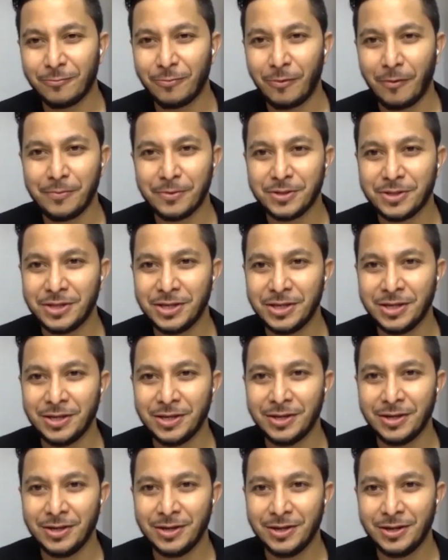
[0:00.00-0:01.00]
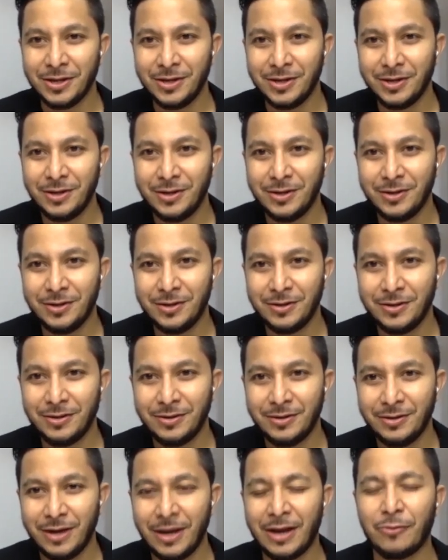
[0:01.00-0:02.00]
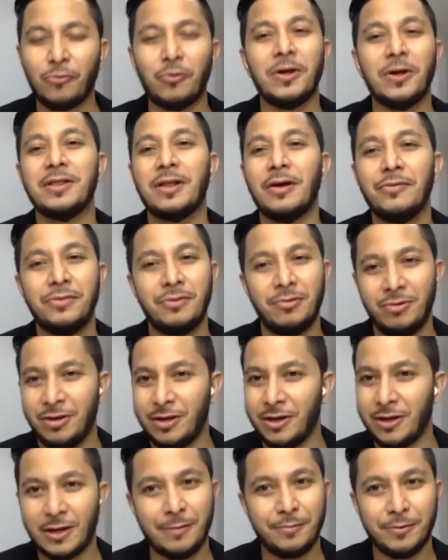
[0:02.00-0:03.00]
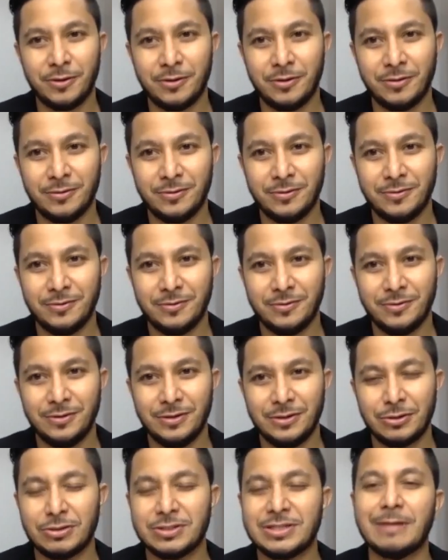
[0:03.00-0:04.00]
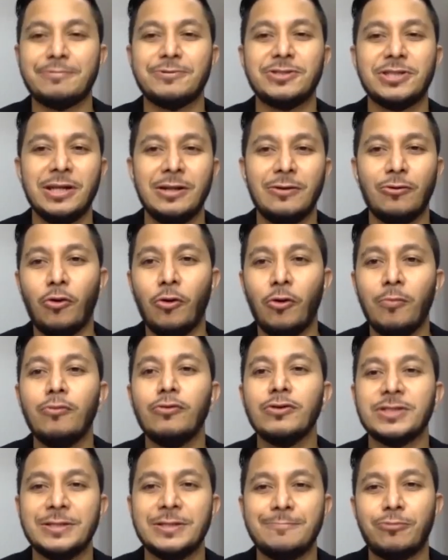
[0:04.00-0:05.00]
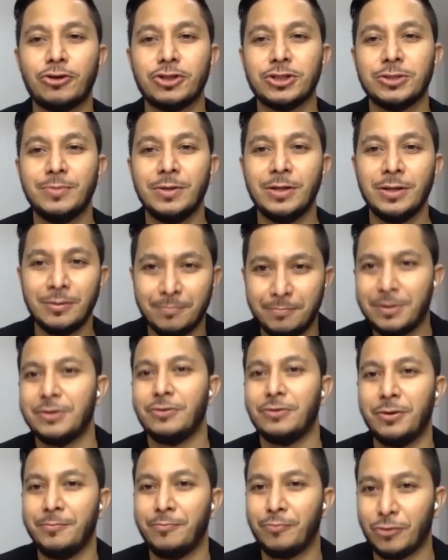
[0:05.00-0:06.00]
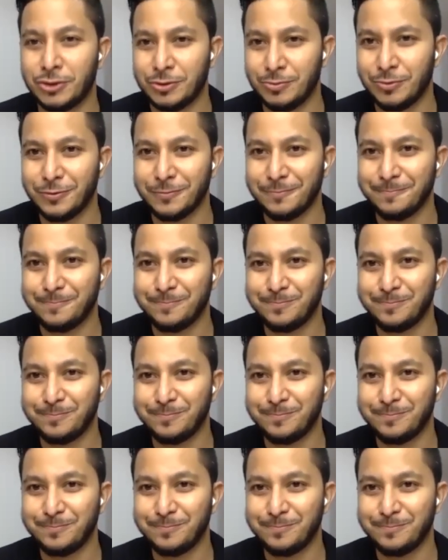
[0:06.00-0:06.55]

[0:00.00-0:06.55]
property at 1,000 ringgit capital. So subsale almost impossible, but not impossible.